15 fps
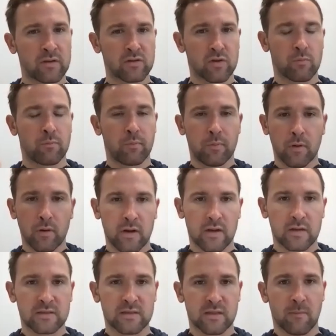So put it
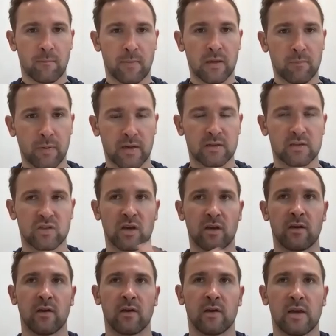into the big picture
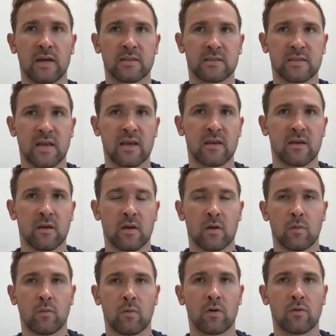and say,
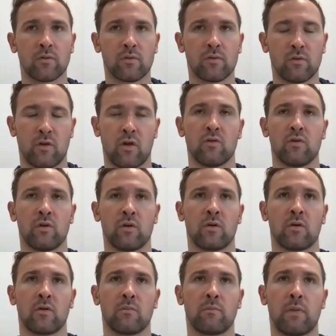well, you know,
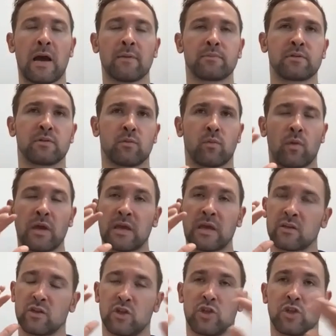perhaps we
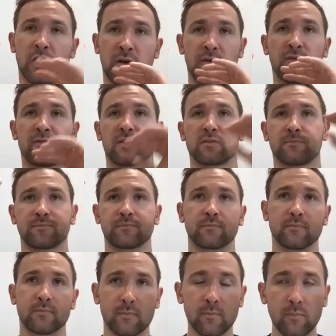can shift
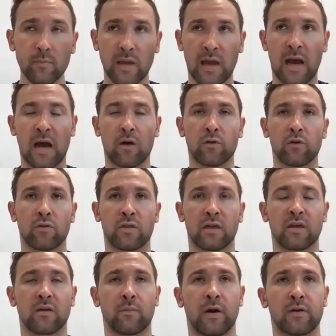how you
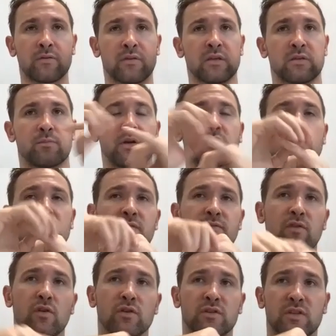think about this, because if
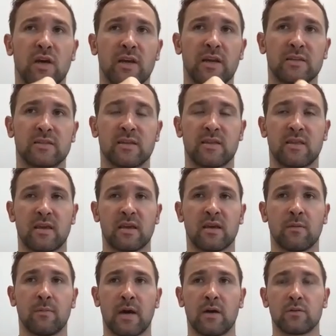you're starting to think
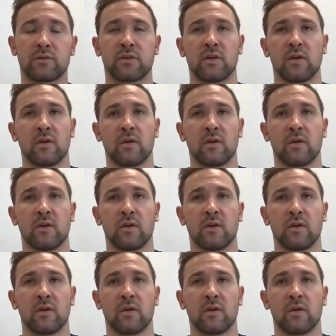about